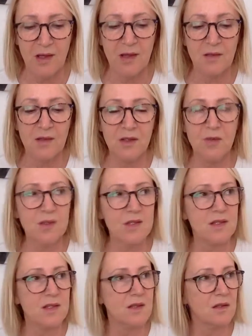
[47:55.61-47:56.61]
And then we
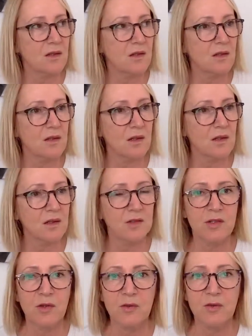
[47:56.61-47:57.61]
see a
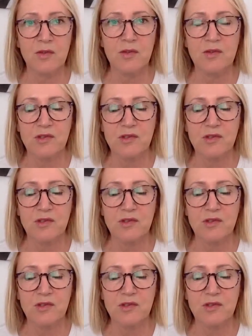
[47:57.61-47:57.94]
different